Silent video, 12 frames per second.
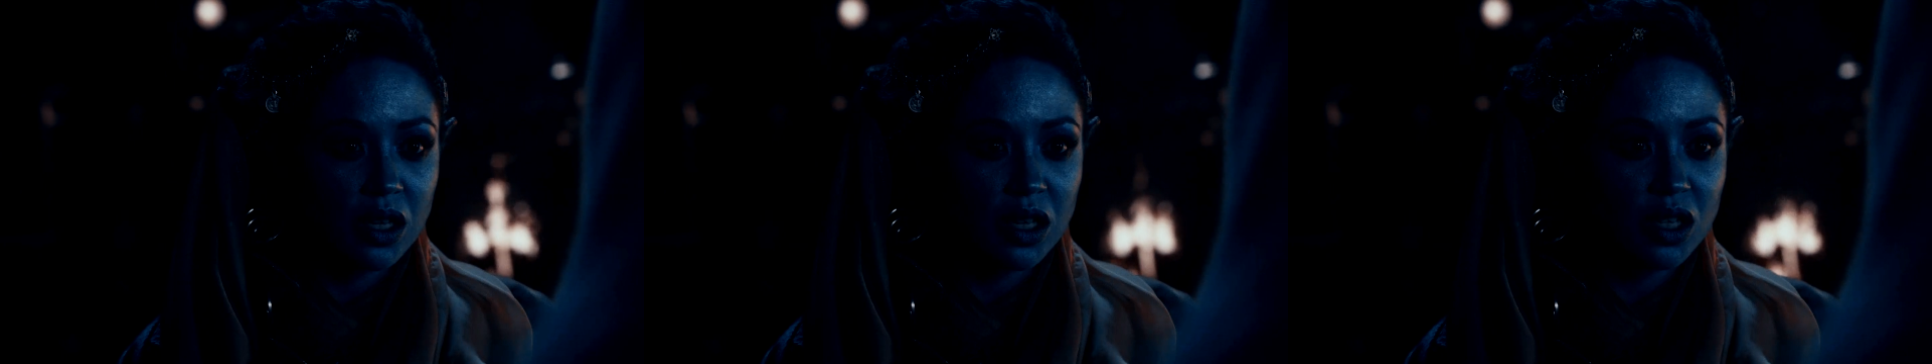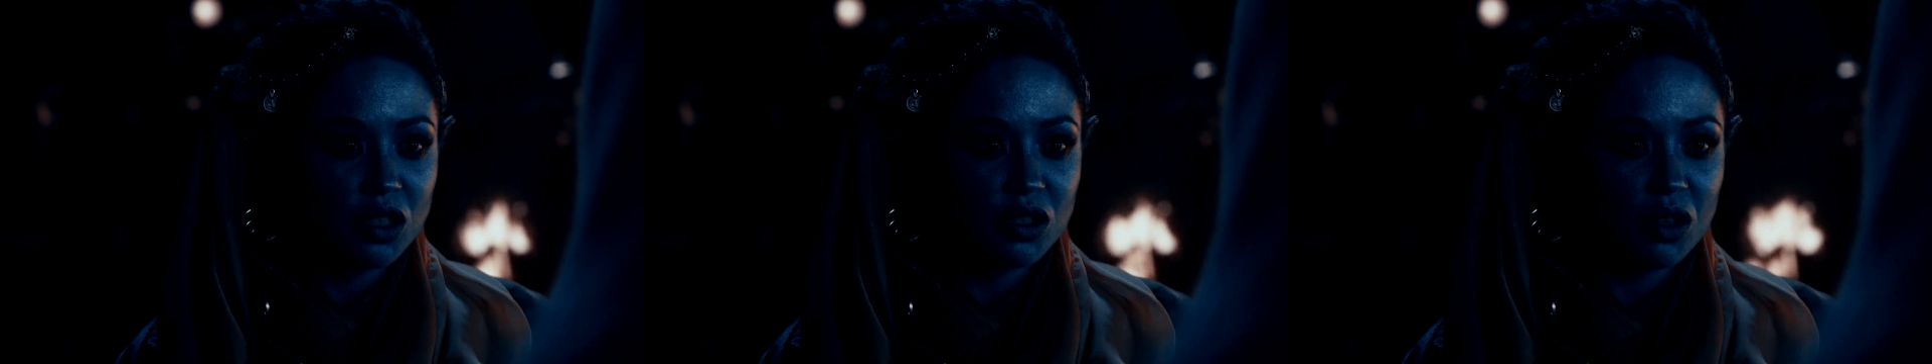
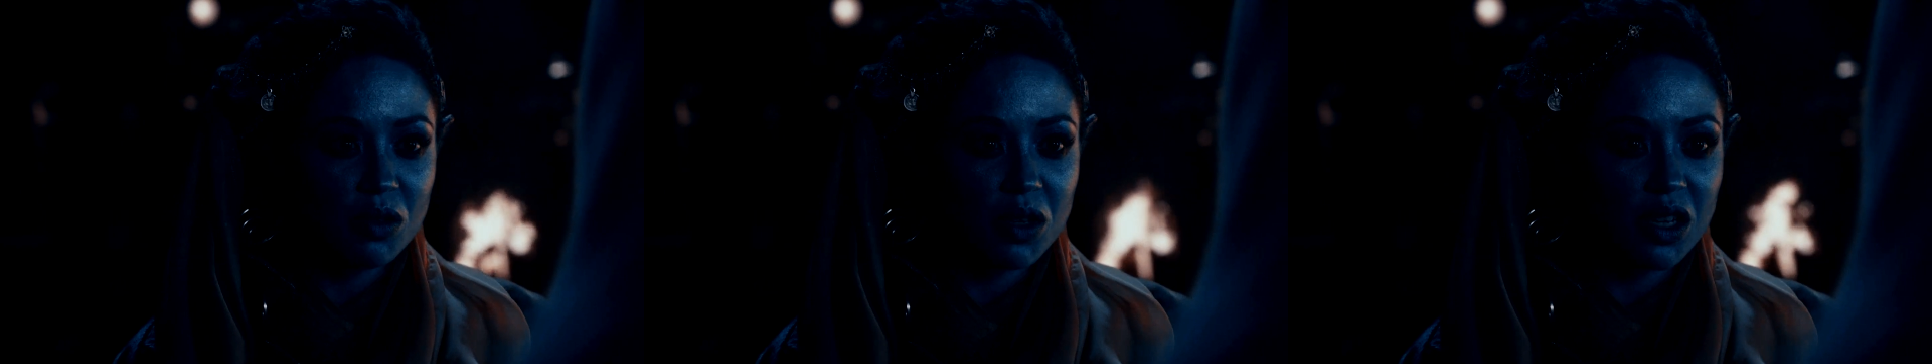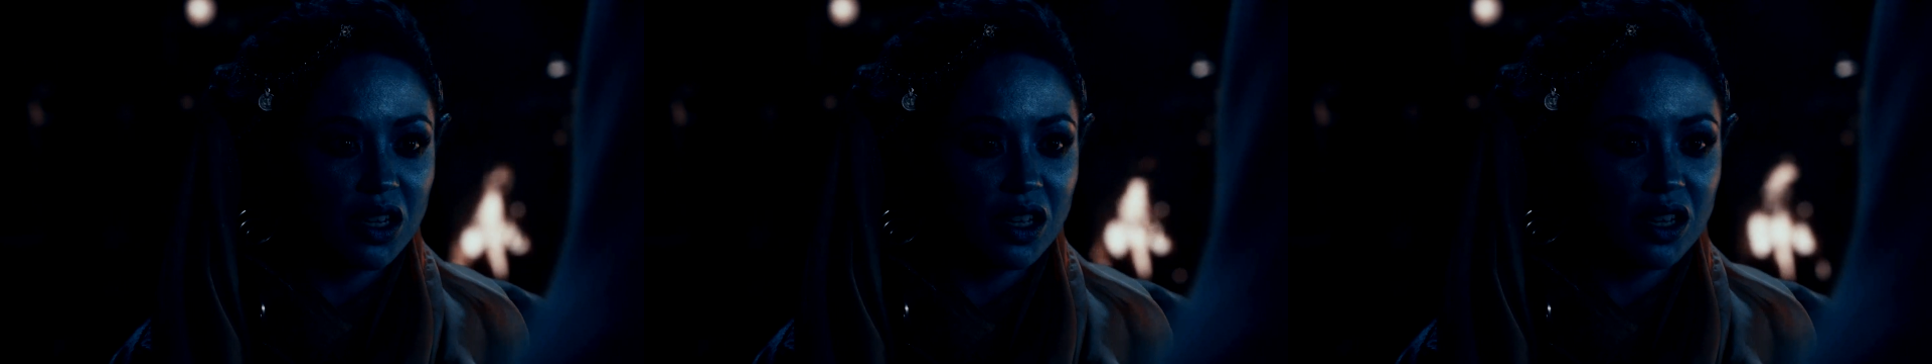History will
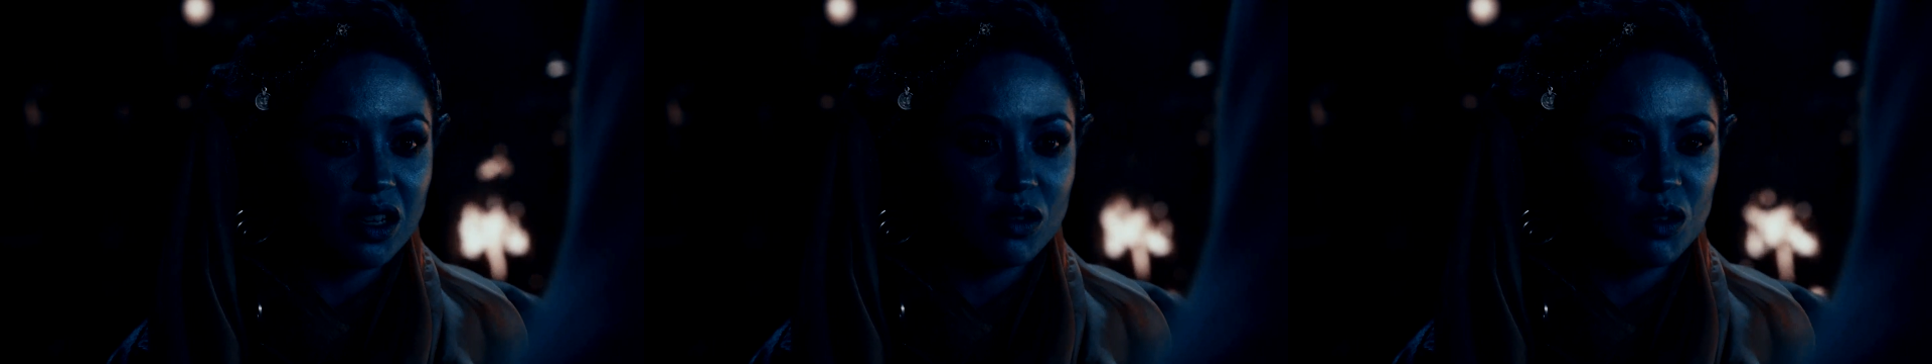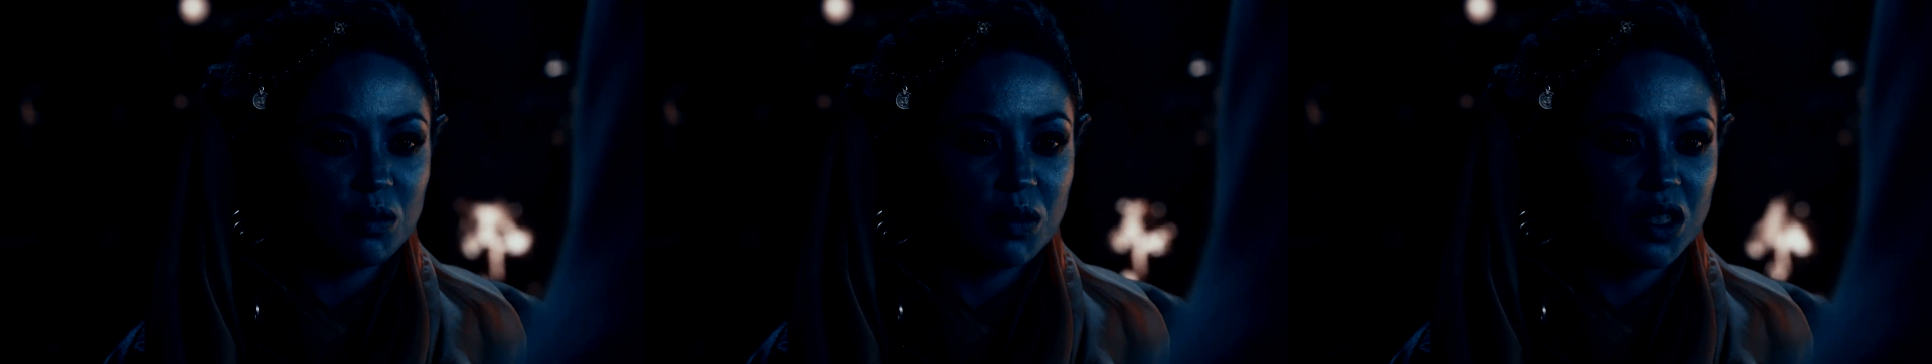likely
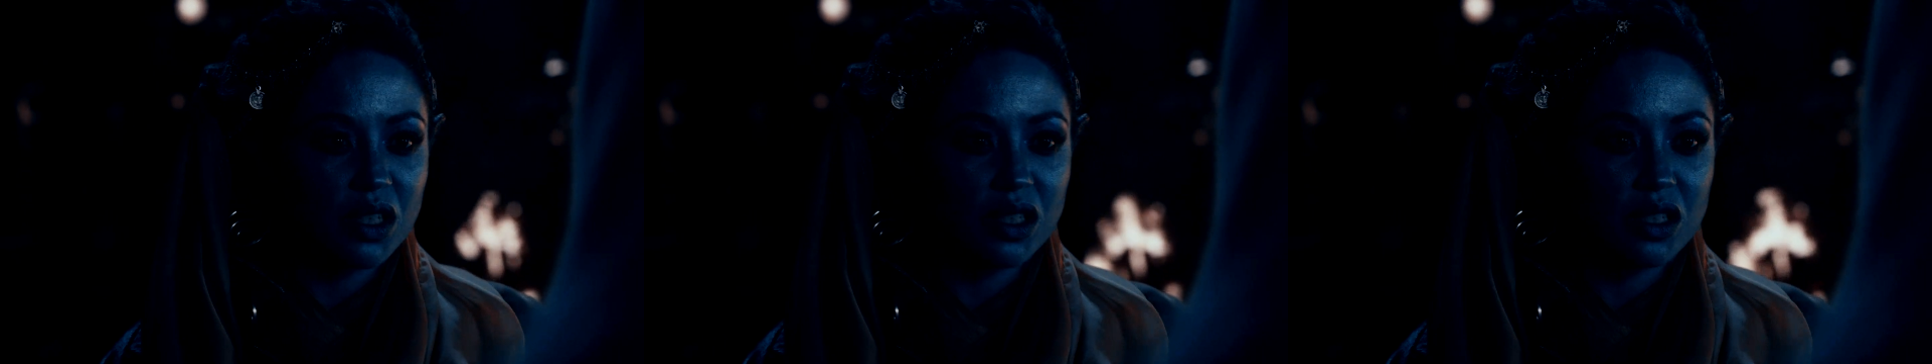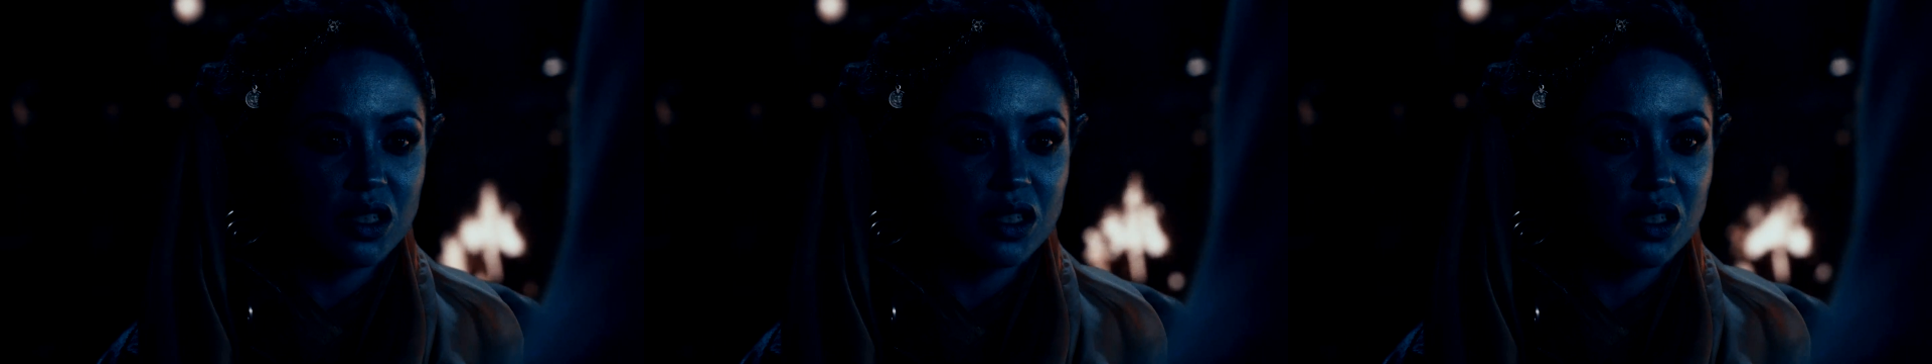repeat
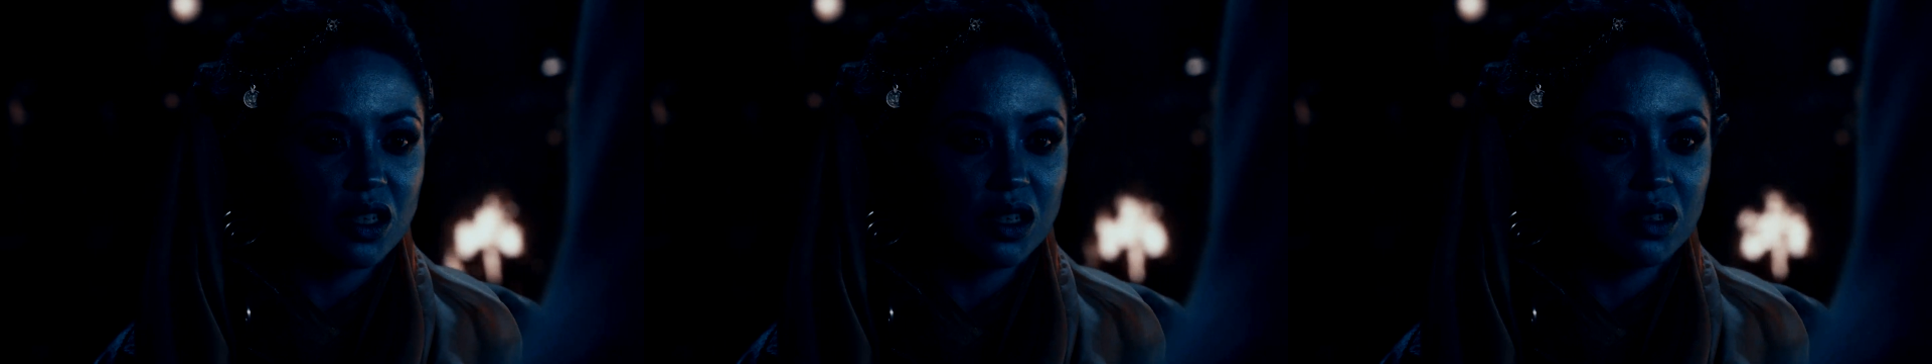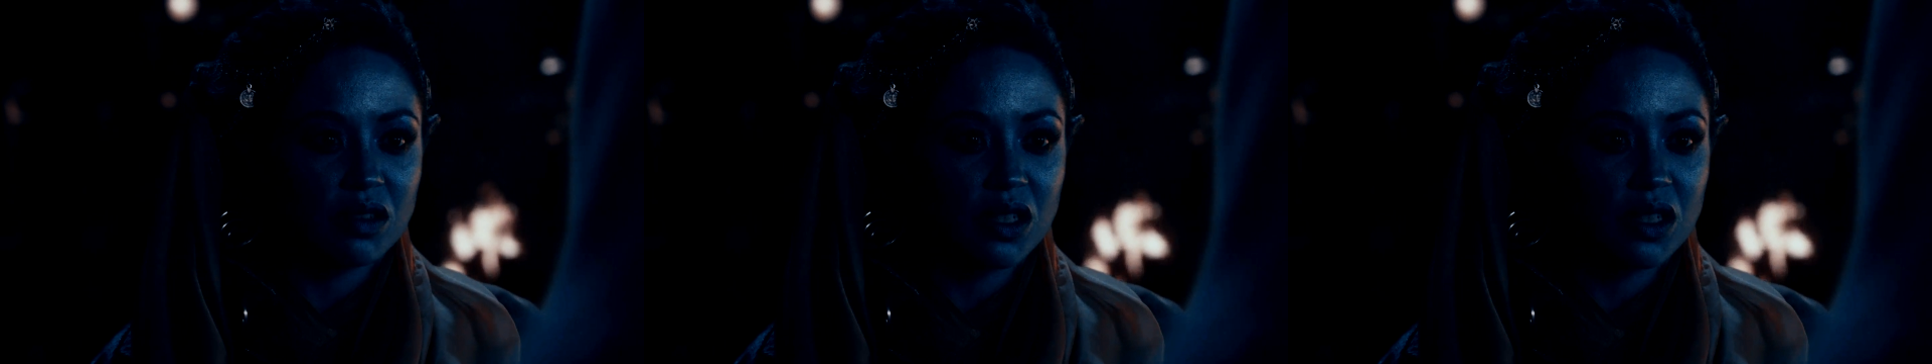itself,